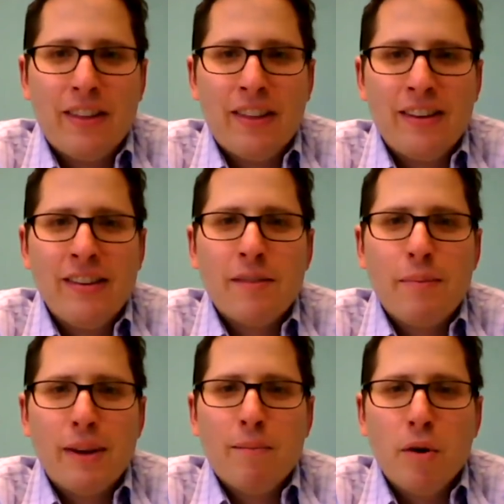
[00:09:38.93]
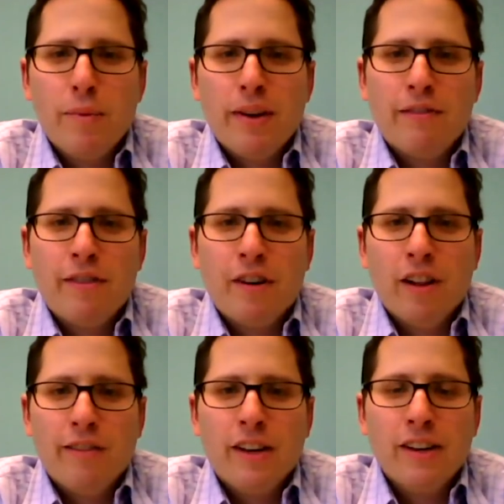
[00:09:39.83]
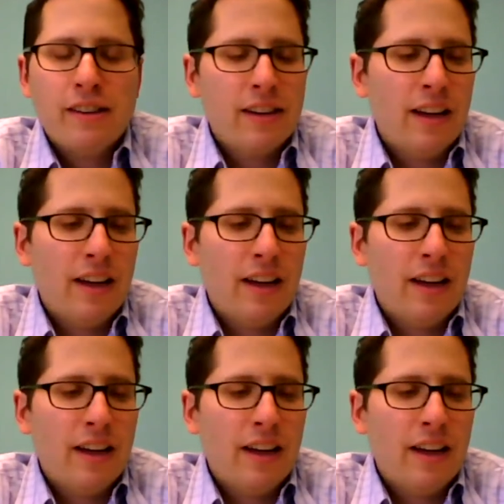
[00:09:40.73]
this is a big moment for all of us.